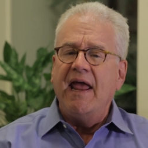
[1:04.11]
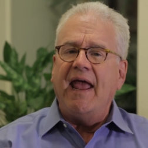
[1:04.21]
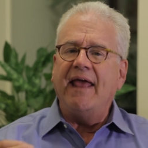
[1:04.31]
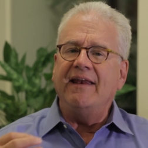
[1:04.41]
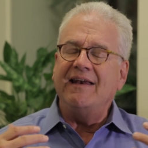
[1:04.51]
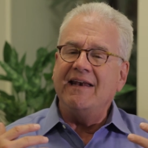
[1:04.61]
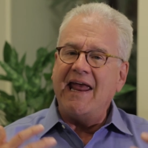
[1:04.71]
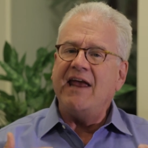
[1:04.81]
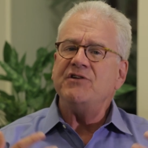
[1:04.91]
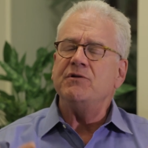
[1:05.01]
And in
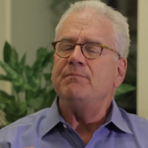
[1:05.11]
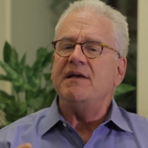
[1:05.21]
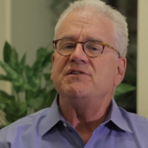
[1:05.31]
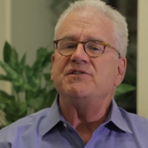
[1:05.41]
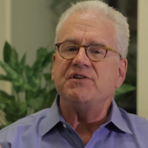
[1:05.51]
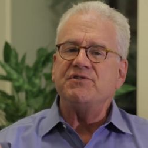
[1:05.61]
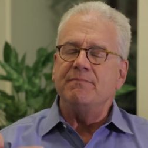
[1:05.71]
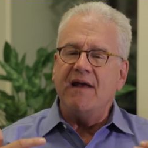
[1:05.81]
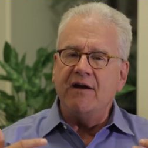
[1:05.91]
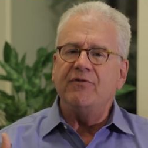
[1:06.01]
an agent-based
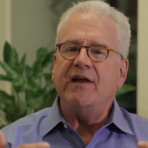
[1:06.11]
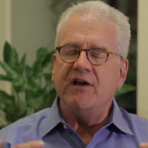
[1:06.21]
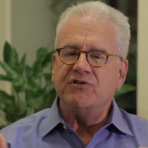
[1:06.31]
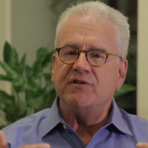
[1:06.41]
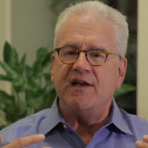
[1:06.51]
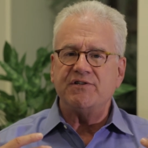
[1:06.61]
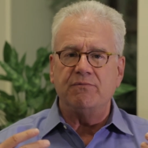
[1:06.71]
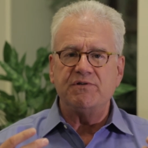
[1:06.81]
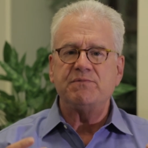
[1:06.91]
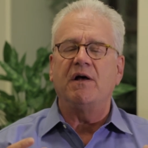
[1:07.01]
system, every agent has
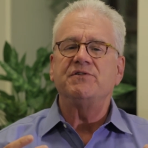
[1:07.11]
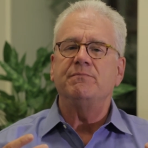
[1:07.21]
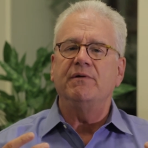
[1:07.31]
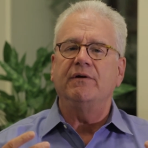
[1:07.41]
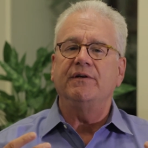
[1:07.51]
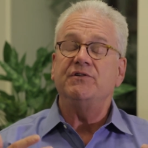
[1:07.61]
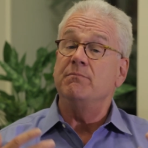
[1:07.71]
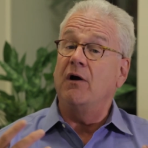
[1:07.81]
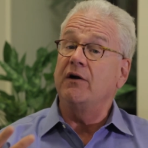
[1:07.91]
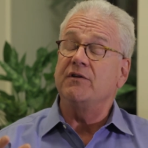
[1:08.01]
the responsibility to
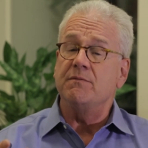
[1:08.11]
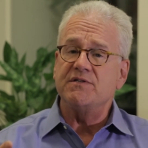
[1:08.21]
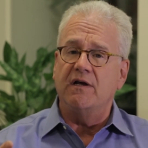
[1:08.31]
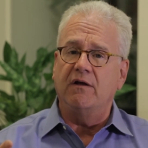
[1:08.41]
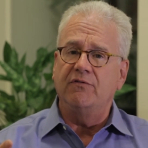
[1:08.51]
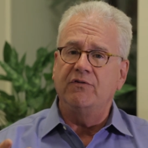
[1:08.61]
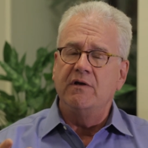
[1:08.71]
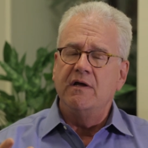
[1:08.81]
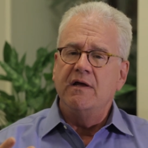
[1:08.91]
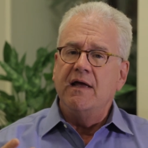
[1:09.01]
market themselves.
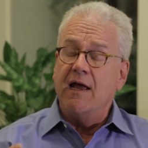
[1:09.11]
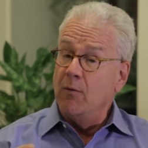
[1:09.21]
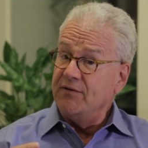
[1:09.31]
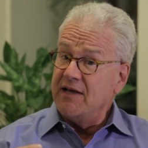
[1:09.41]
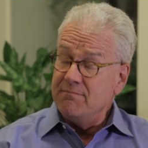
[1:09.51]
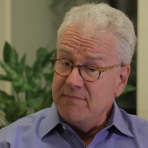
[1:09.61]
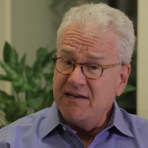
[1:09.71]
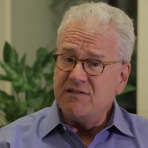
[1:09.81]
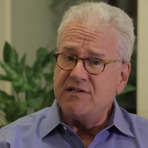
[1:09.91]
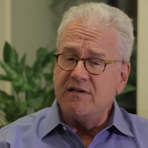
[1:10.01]
And what that
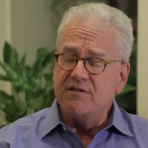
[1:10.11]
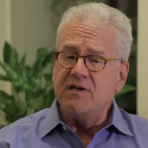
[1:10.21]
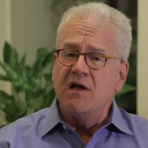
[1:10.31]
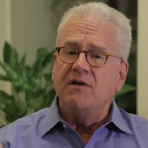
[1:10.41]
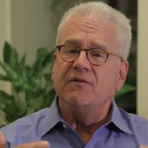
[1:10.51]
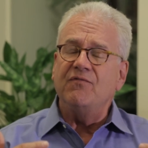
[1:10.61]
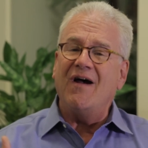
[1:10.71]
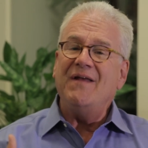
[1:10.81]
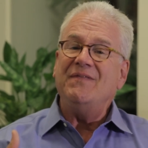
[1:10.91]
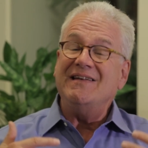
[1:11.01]
means is to
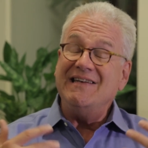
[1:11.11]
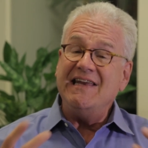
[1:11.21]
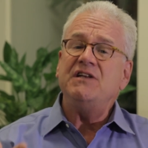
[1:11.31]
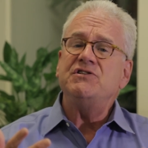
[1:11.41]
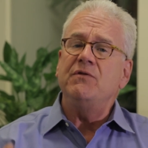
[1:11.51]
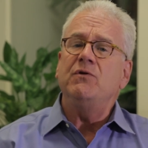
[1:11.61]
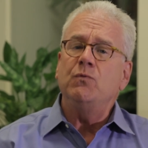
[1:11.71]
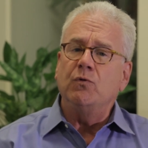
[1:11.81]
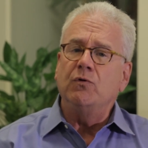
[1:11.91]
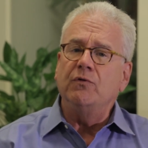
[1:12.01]
find the needs in the
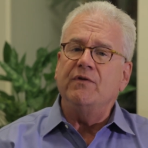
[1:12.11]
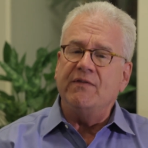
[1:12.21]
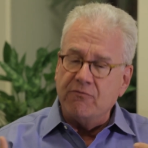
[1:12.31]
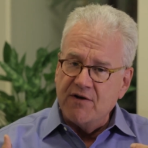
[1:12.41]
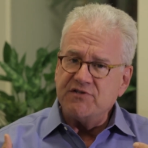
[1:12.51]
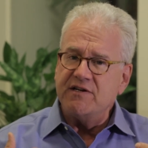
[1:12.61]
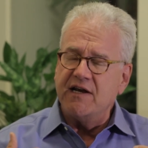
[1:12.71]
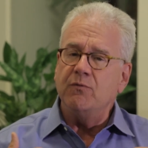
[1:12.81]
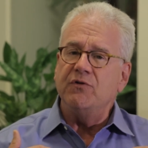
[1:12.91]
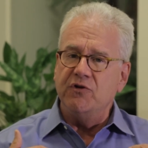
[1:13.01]
world that
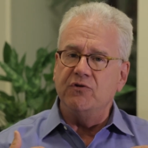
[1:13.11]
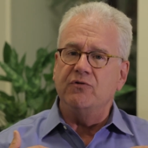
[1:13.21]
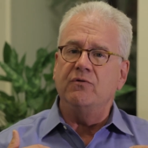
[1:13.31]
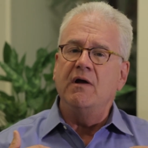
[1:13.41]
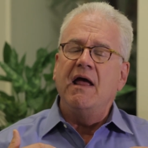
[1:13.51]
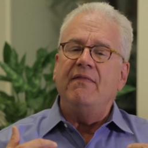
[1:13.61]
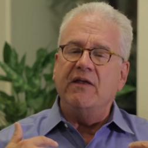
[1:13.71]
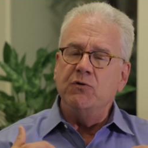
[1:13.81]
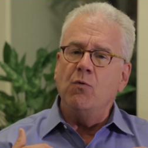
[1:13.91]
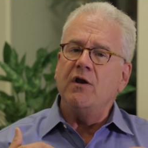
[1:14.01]
resonate with you,
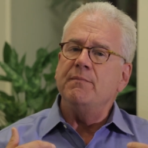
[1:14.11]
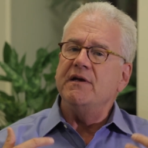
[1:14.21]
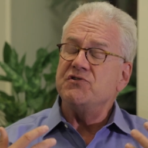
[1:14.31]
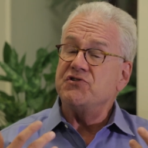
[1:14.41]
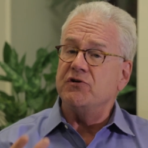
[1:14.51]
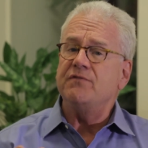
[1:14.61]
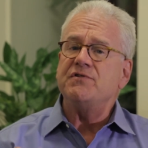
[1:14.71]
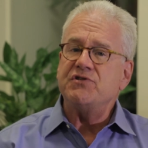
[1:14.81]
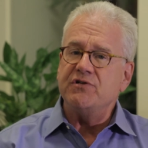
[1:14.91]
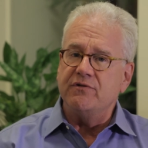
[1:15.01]
that you want to be in
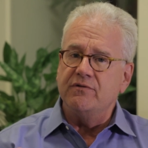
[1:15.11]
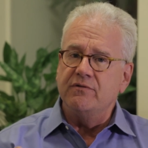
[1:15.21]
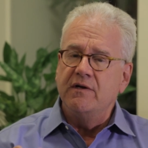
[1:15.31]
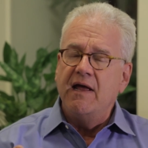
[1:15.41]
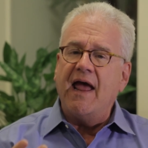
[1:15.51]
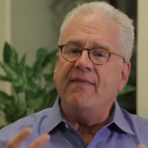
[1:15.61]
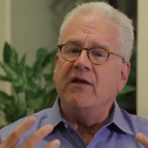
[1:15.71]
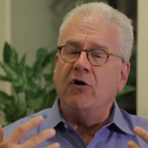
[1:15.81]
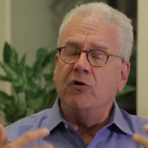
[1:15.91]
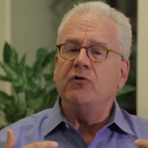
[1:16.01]
service to, and that
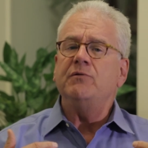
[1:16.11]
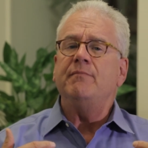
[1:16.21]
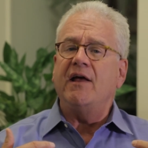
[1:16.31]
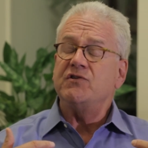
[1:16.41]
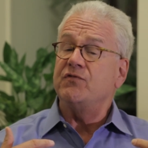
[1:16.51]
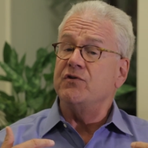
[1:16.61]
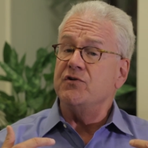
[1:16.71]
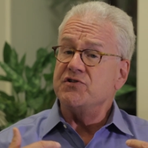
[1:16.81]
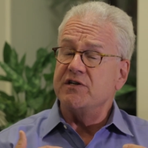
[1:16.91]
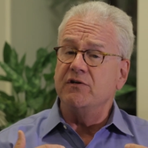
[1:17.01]
are a good match for
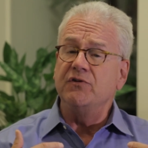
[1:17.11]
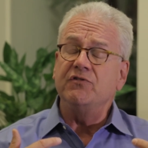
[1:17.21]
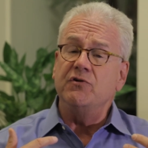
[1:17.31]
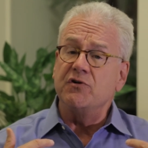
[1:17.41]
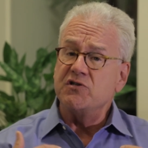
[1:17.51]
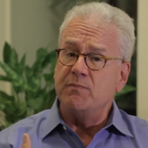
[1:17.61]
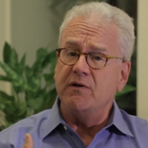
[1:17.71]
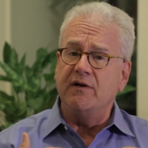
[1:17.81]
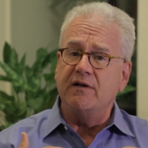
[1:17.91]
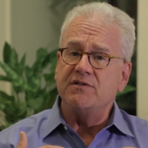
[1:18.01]
your skills and your
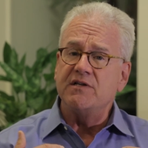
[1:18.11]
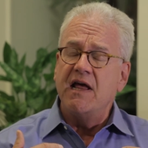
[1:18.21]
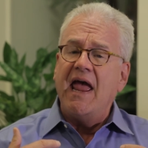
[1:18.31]
experience,